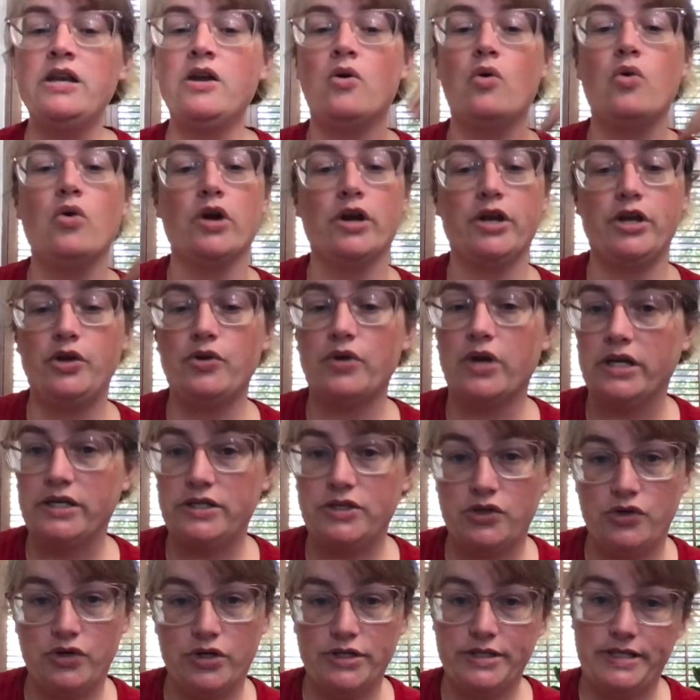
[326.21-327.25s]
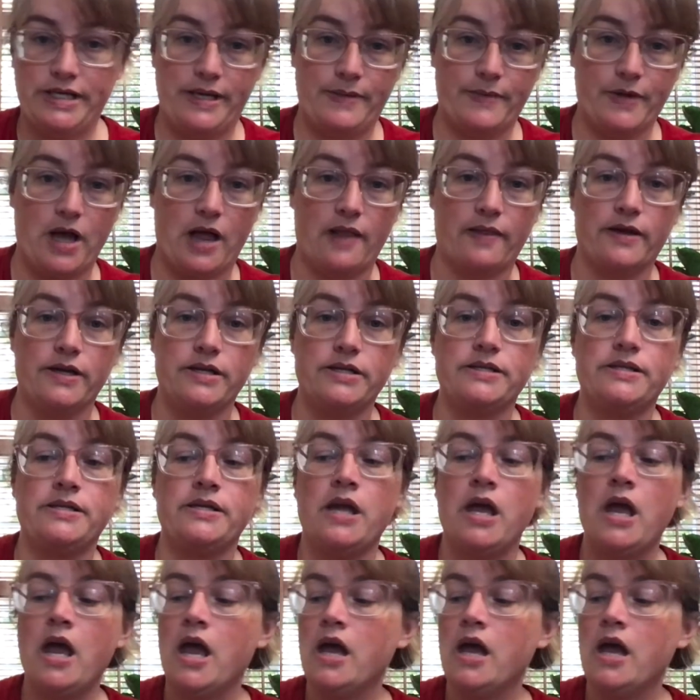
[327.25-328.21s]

Or you can do your team colors.